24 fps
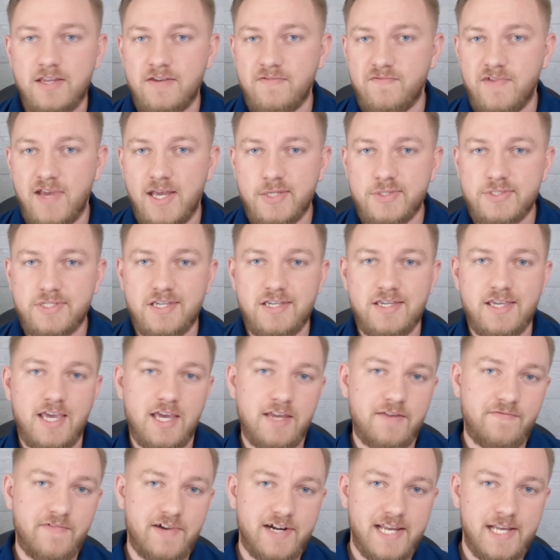investing,
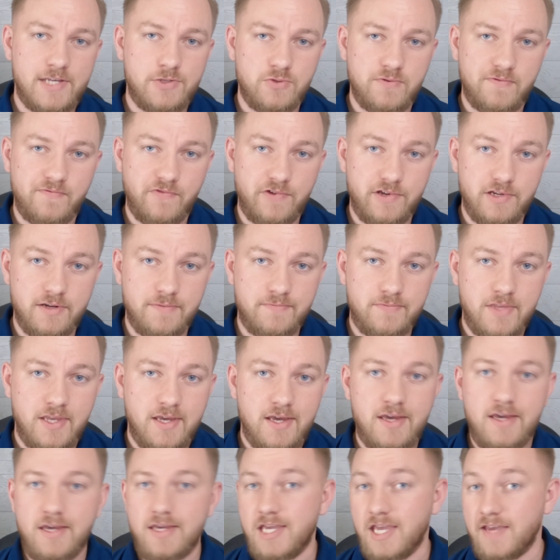and financial freedom.
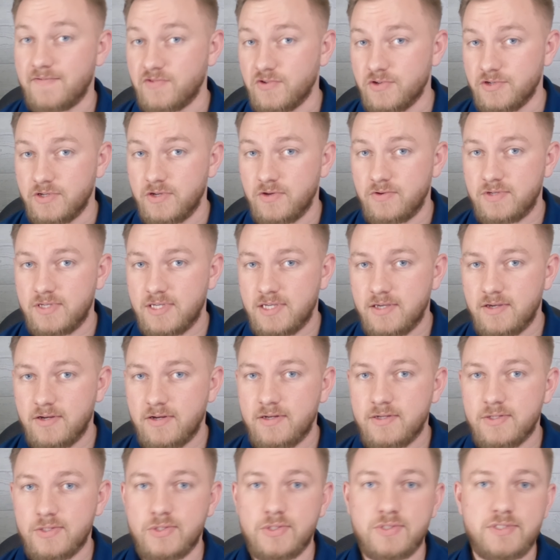If you're new
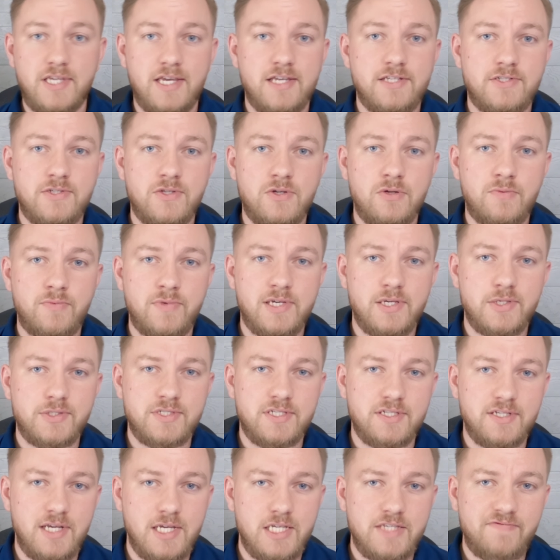here, stay tuned because
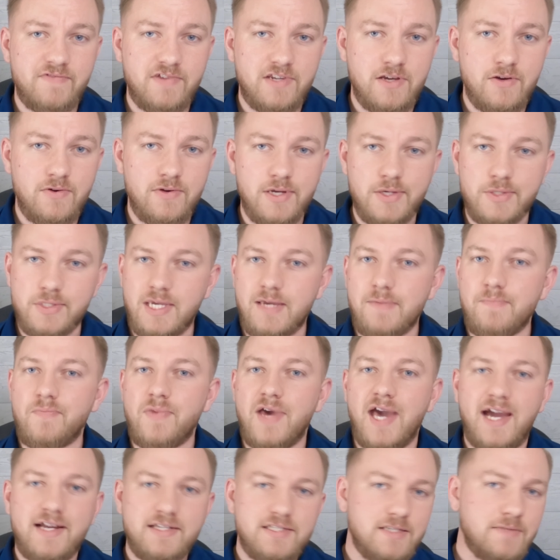today's video is a
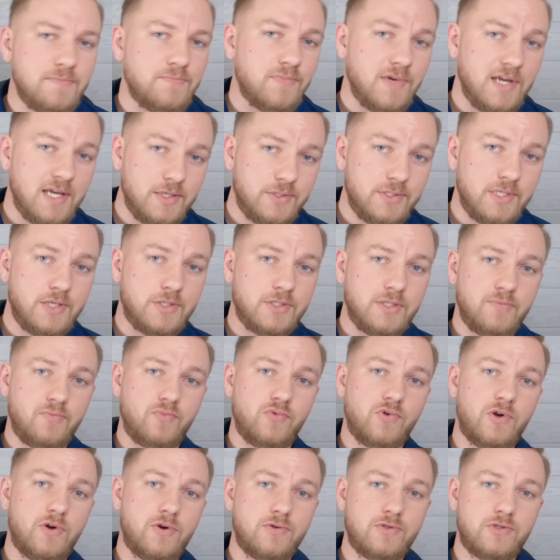back-to-basics
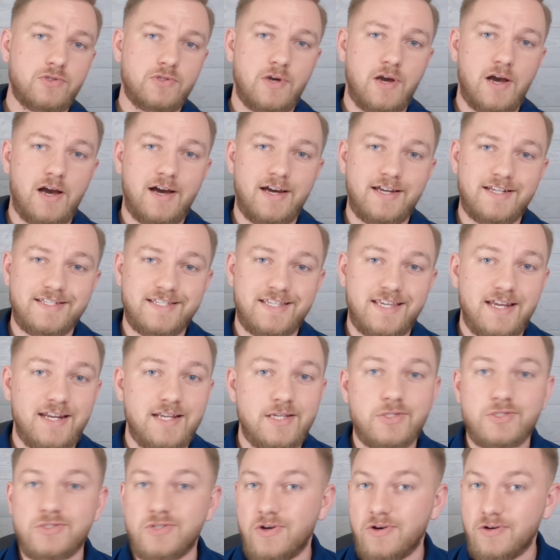approach on
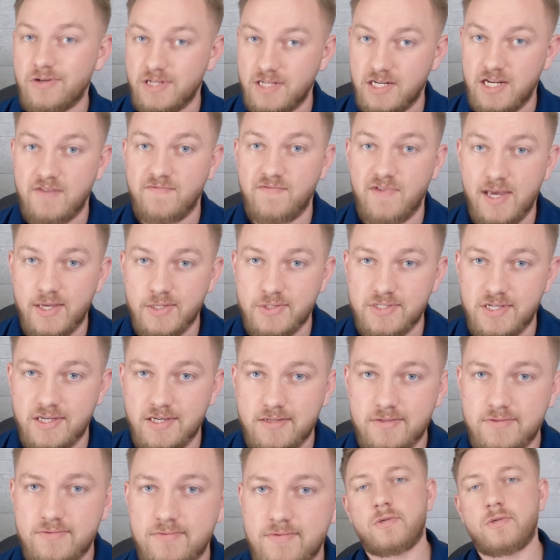getting started in investing.